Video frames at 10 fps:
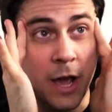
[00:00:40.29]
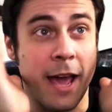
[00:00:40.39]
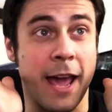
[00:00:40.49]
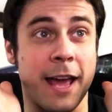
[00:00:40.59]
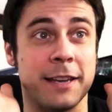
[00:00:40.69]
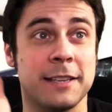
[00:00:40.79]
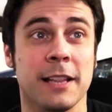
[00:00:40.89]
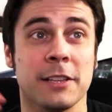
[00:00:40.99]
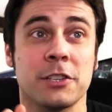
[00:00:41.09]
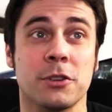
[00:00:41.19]
and
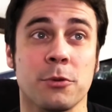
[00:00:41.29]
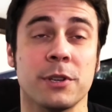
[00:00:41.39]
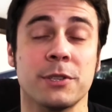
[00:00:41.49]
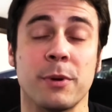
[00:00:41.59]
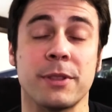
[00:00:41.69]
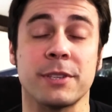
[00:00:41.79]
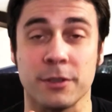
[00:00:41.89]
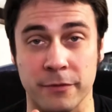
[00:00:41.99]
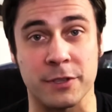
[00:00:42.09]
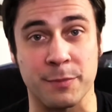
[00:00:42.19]
telling stories with
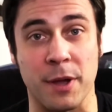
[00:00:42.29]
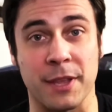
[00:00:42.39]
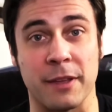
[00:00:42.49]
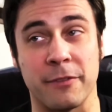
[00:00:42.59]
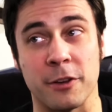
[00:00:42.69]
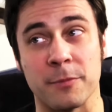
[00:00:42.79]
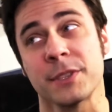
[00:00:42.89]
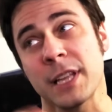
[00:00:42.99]
Silver Spotlight films.